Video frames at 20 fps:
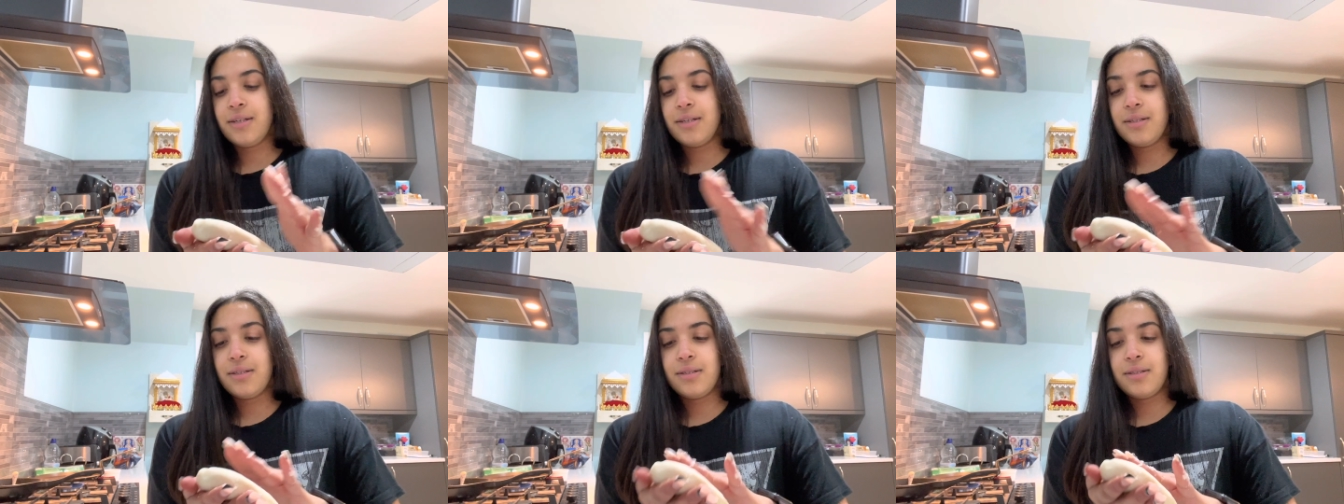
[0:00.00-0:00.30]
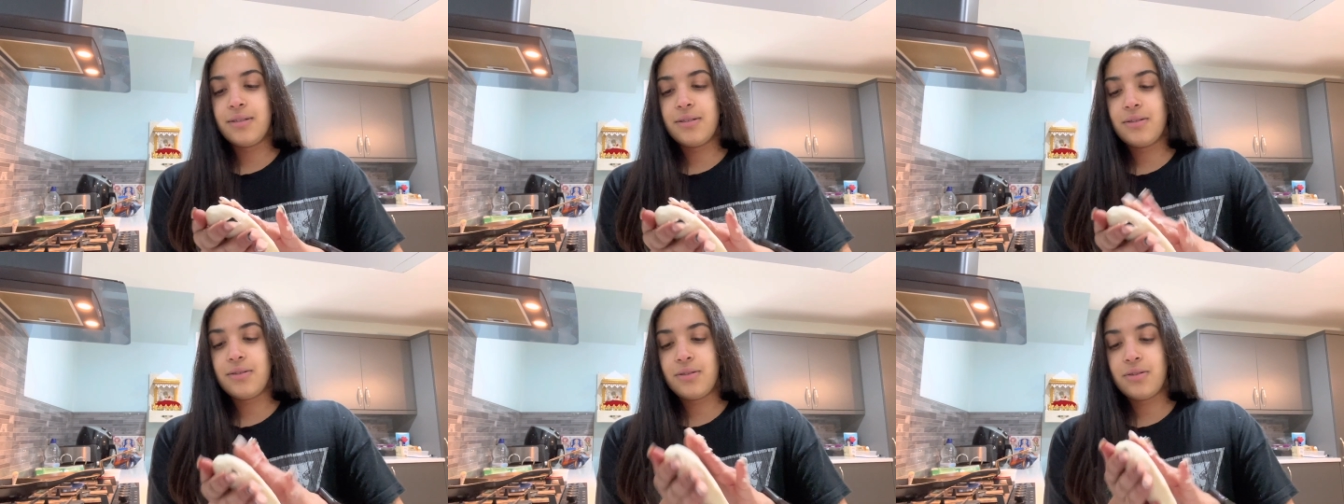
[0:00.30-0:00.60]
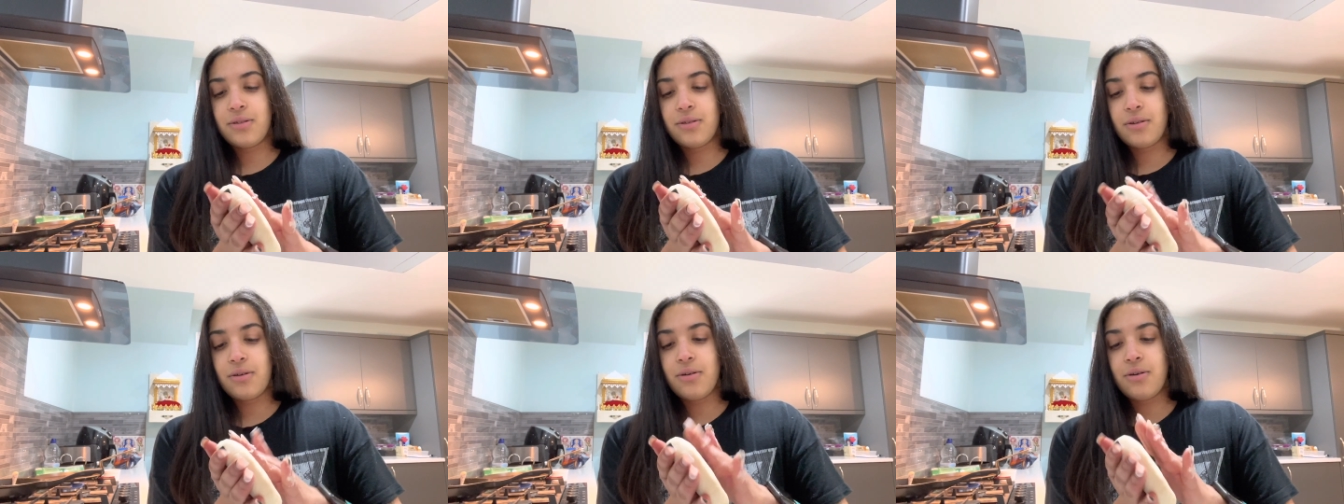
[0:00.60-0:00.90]

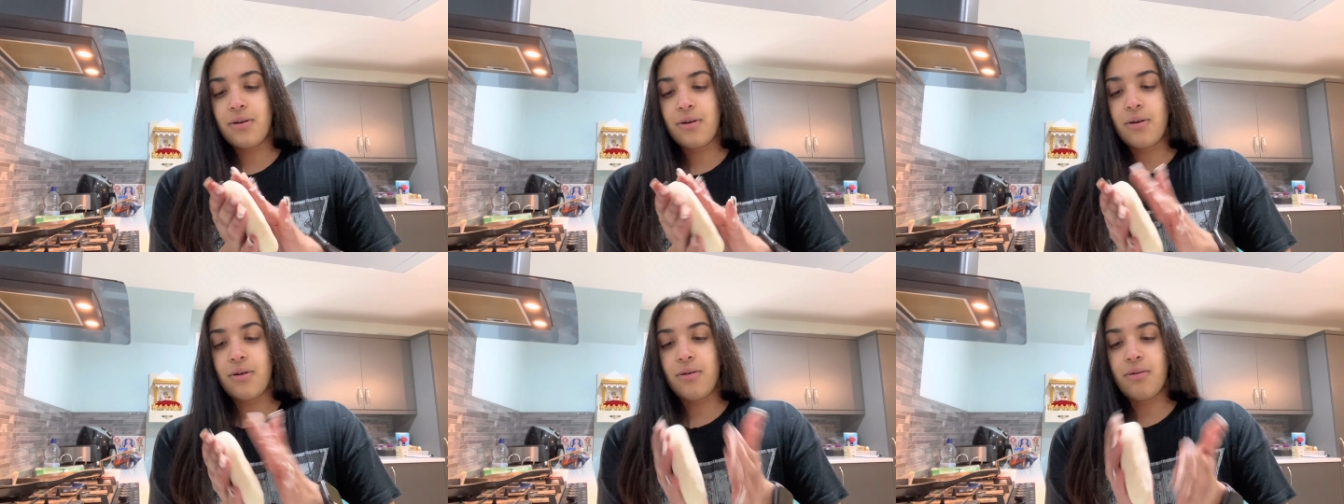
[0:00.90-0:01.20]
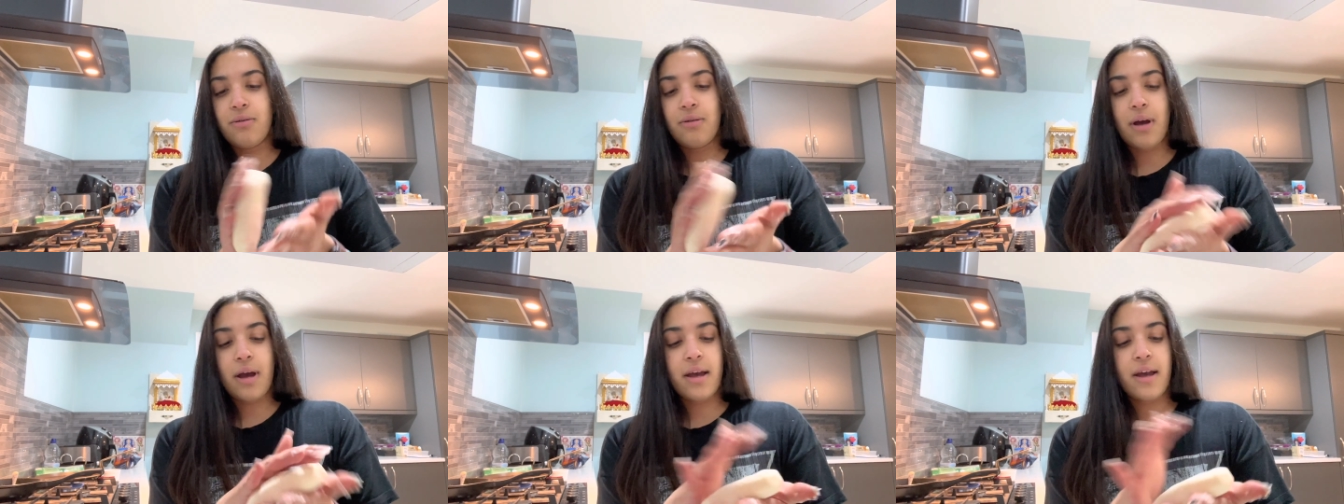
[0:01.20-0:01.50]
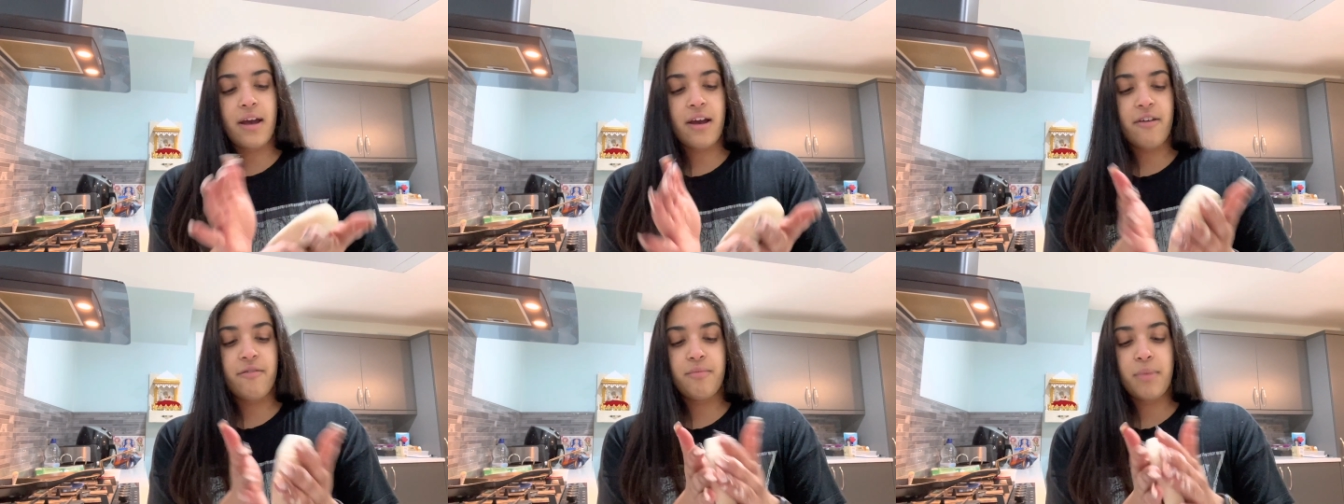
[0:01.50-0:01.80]
So I
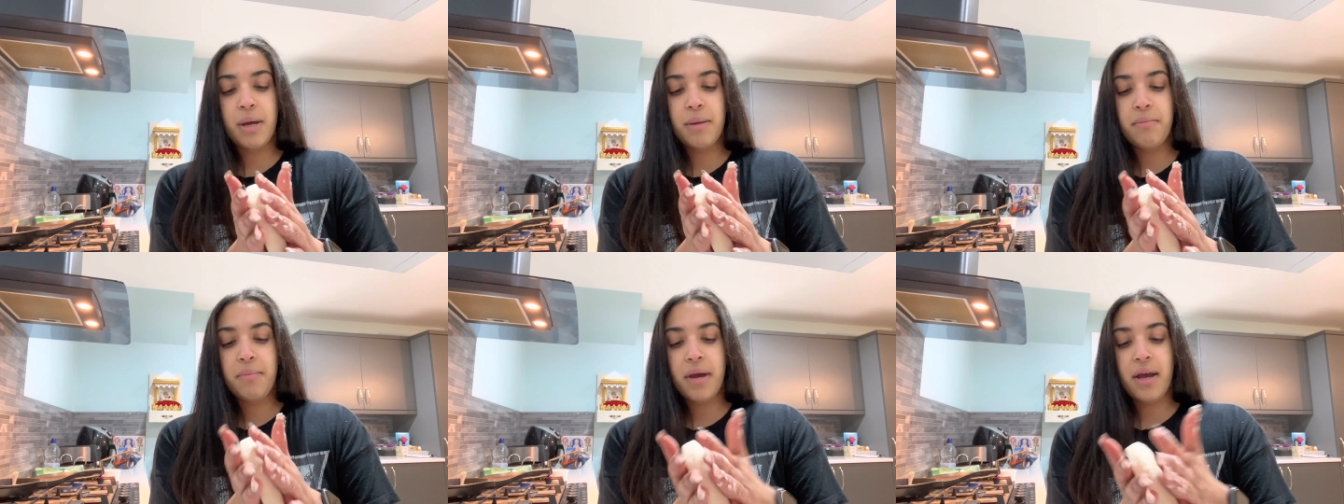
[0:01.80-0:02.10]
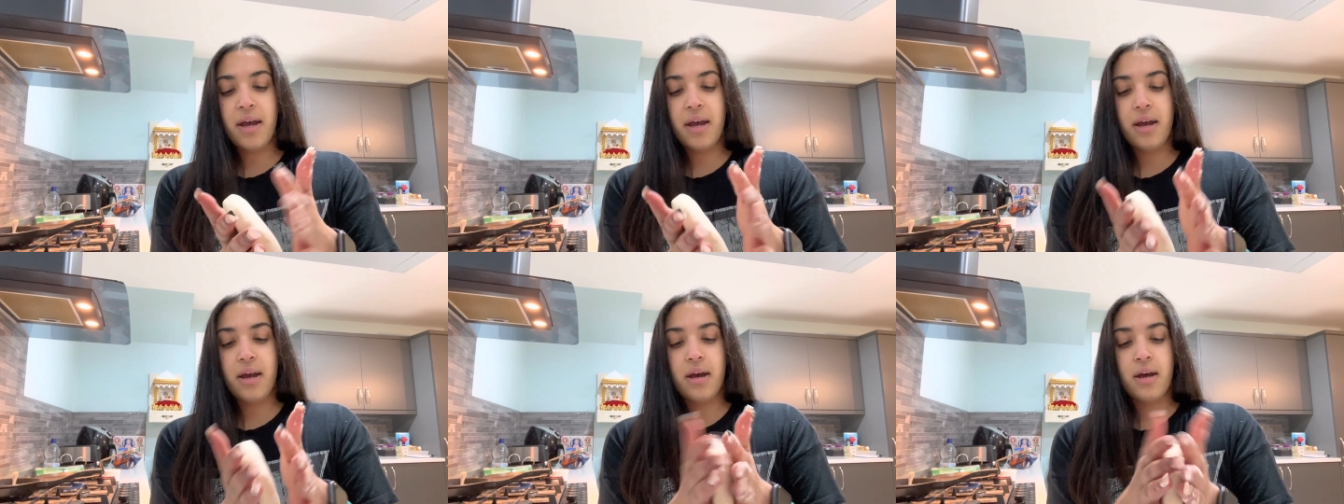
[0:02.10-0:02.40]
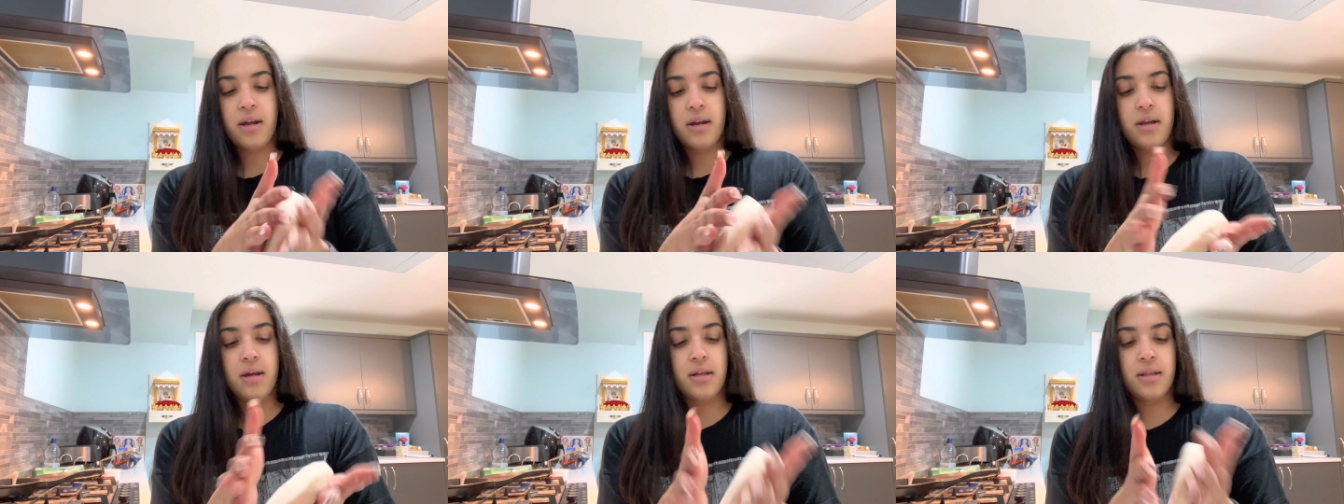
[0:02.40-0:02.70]
have my
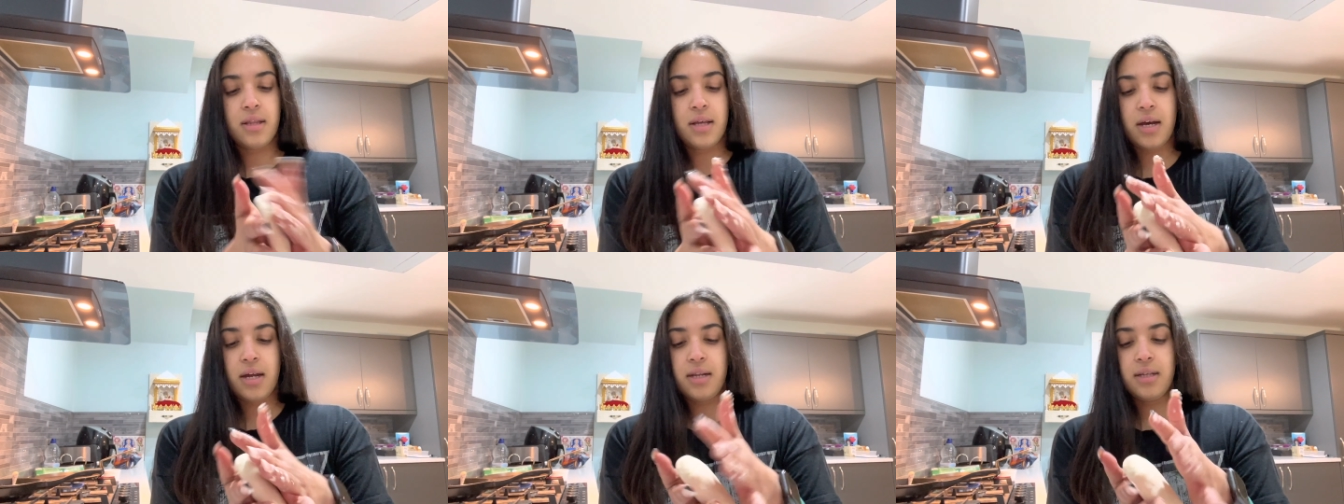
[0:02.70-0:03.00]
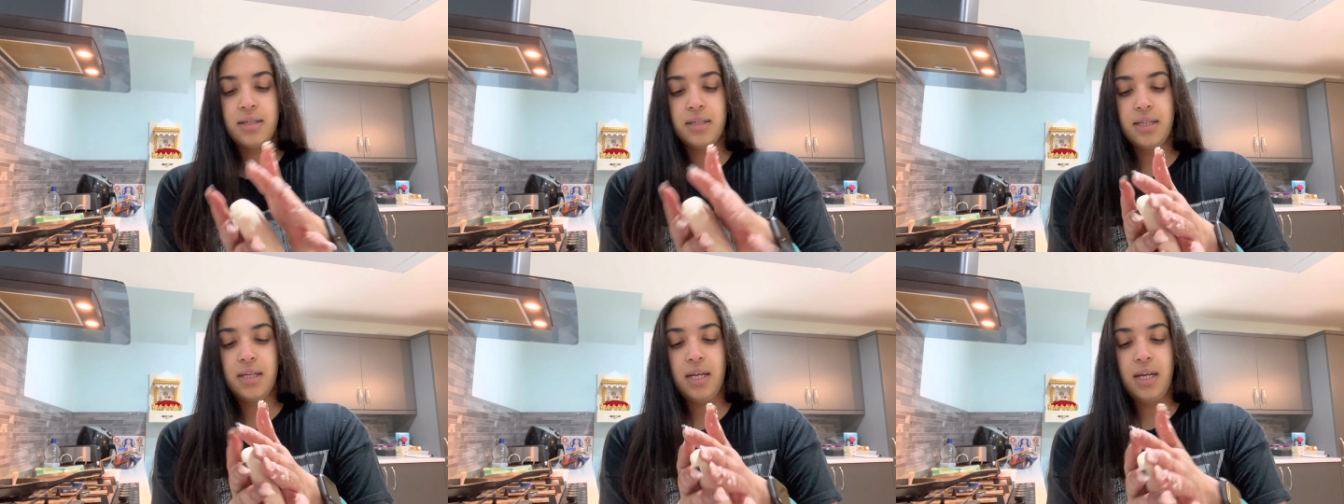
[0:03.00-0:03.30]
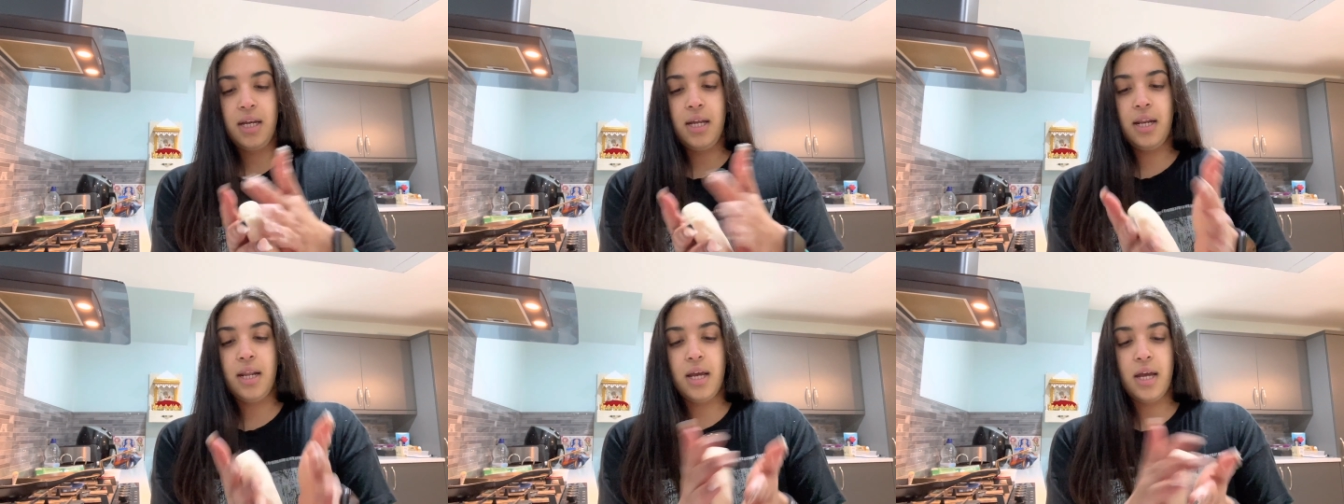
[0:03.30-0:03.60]
pan that is
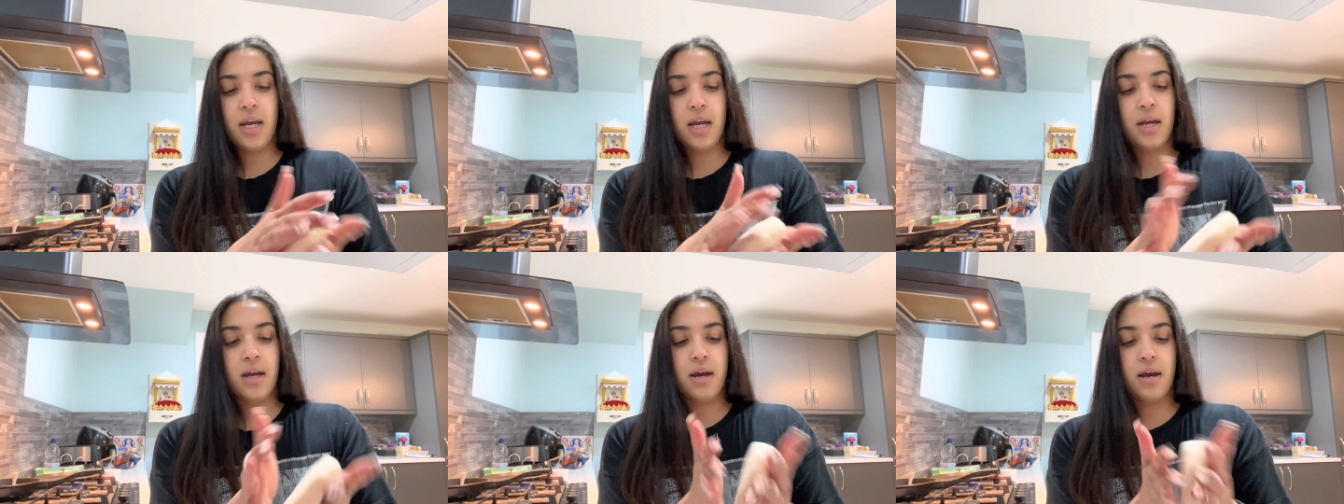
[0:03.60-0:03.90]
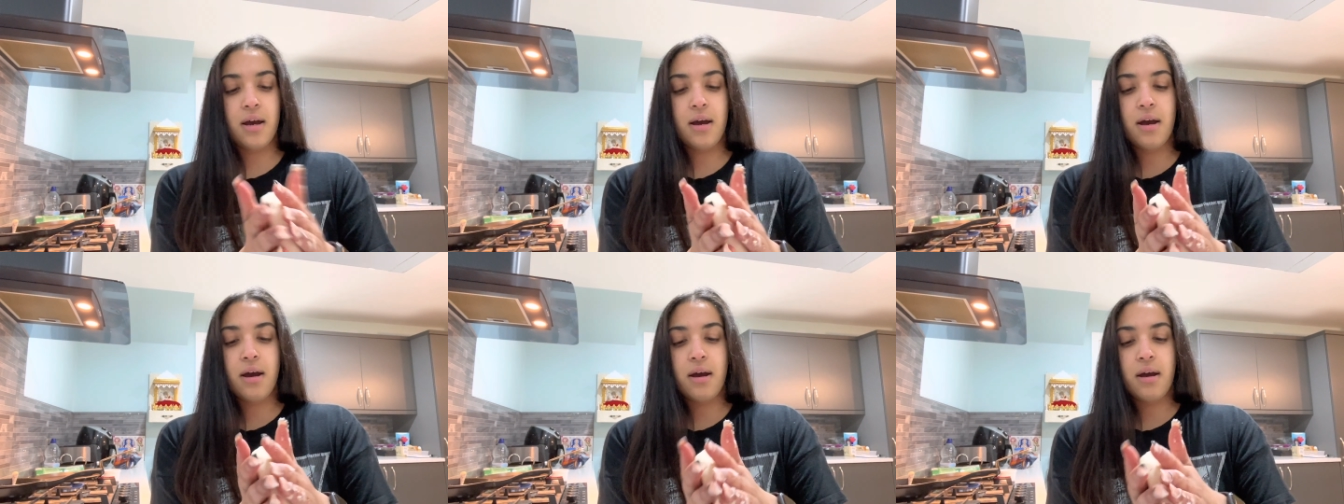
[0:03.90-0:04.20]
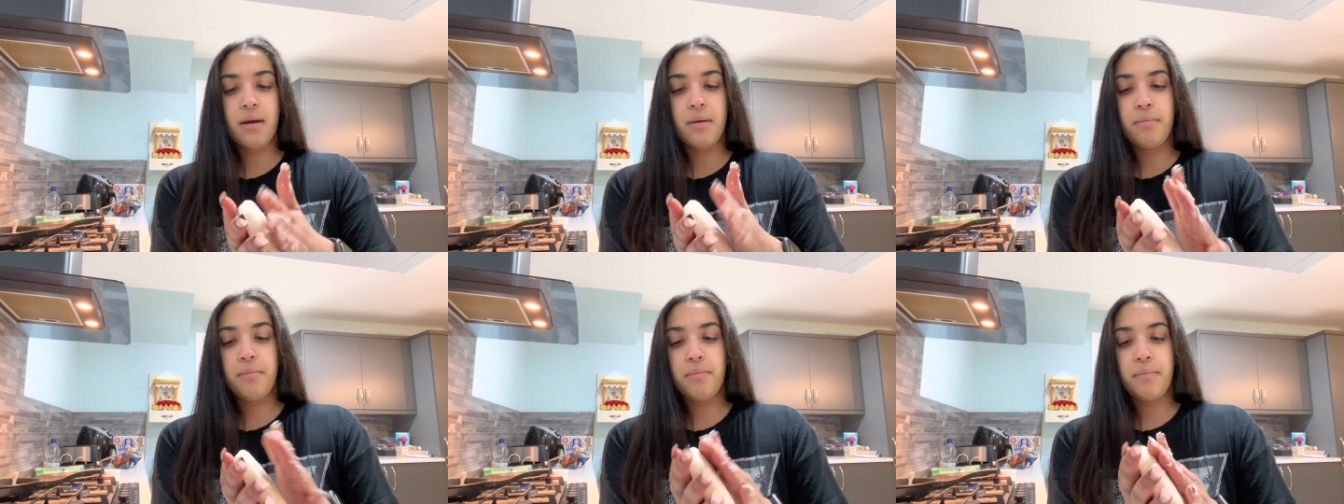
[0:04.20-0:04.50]
heating
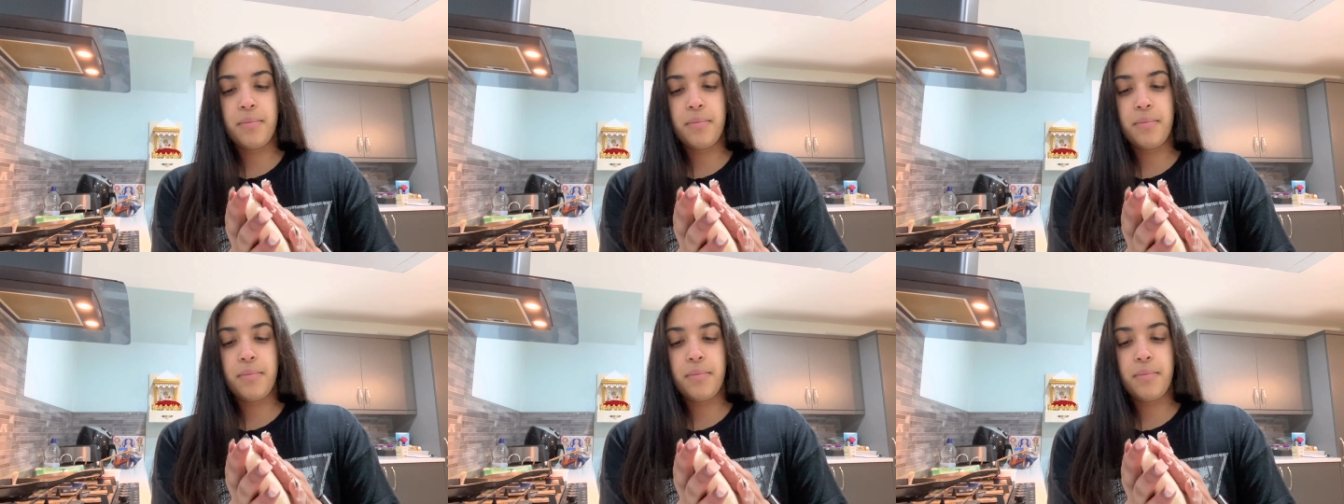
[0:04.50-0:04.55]
up.